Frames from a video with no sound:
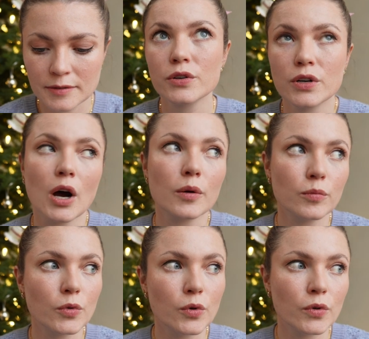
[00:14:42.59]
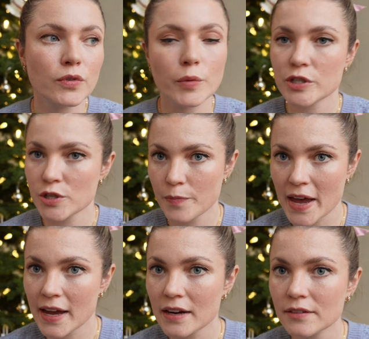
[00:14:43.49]
You got more for what you
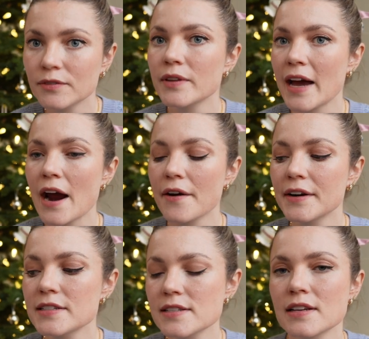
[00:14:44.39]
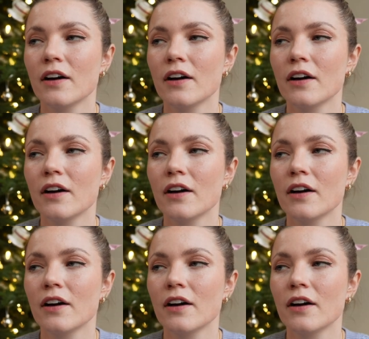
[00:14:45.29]
paid for the Harrods.